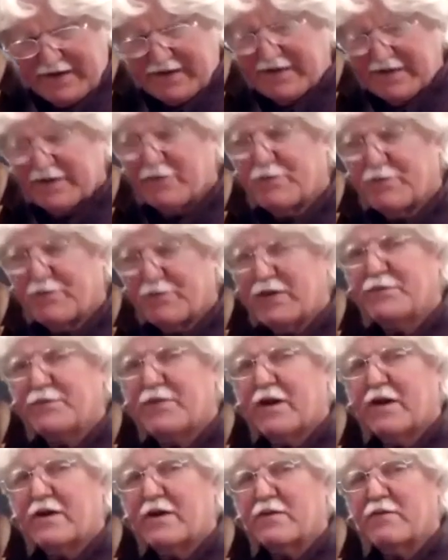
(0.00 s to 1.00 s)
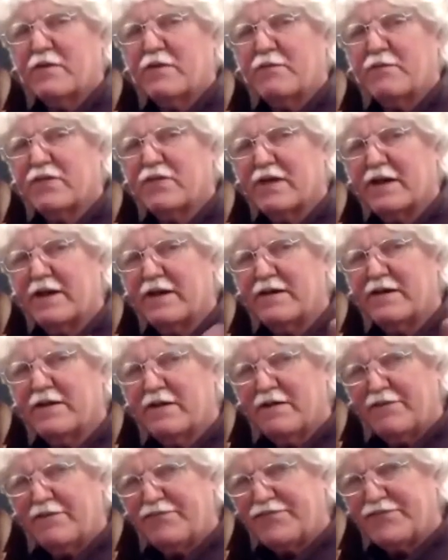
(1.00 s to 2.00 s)
on the B part, we played
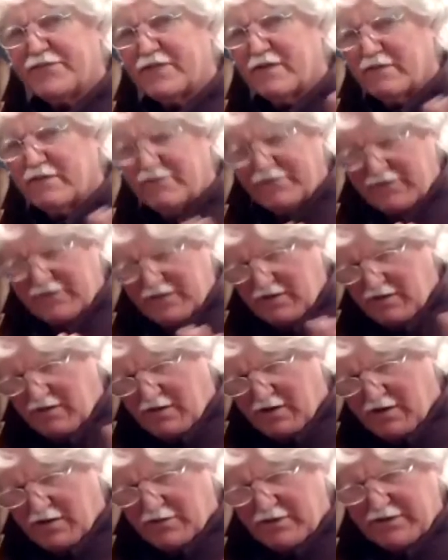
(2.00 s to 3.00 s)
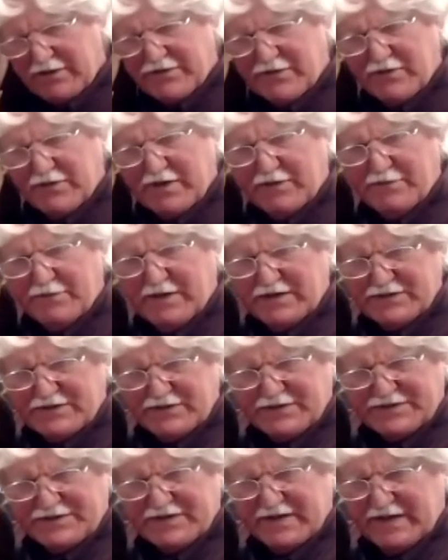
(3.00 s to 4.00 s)
all the way through 8 measures
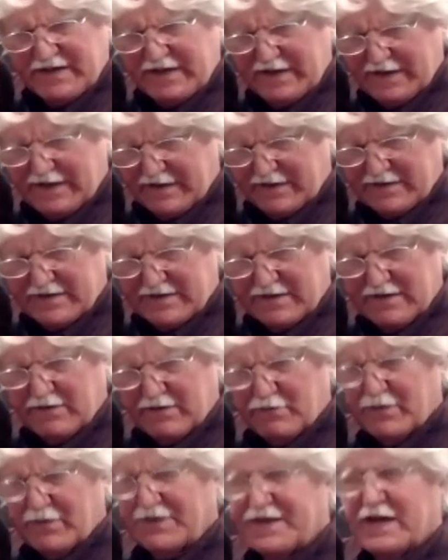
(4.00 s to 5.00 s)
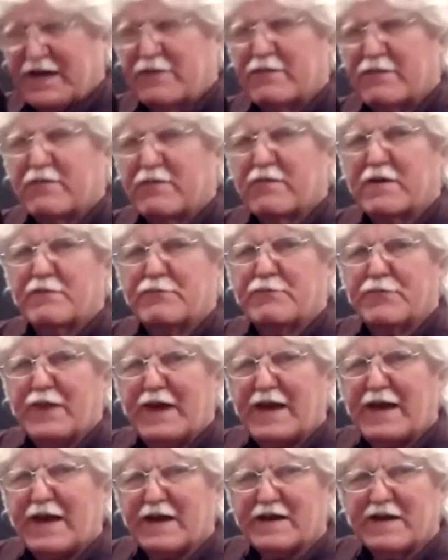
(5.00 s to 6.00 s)
to the end, but then we went
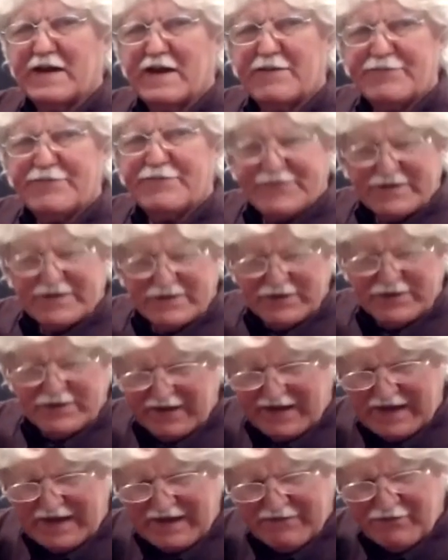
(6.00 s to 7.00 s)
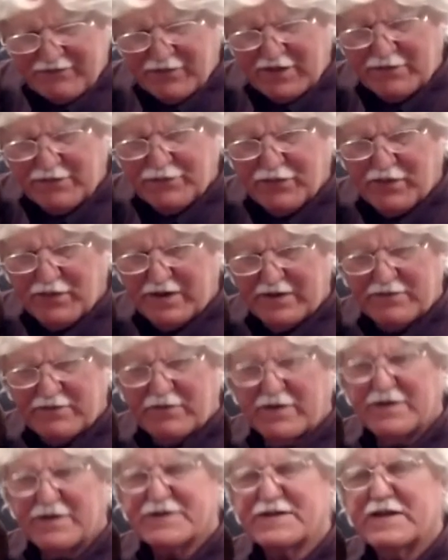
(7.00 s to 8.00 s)
back to the halfway point where you
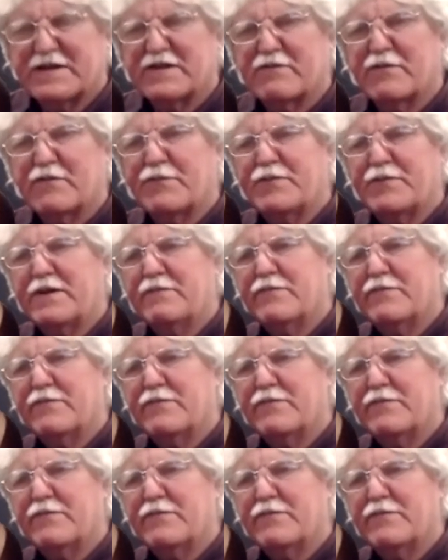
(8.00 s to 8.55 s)
see the repeat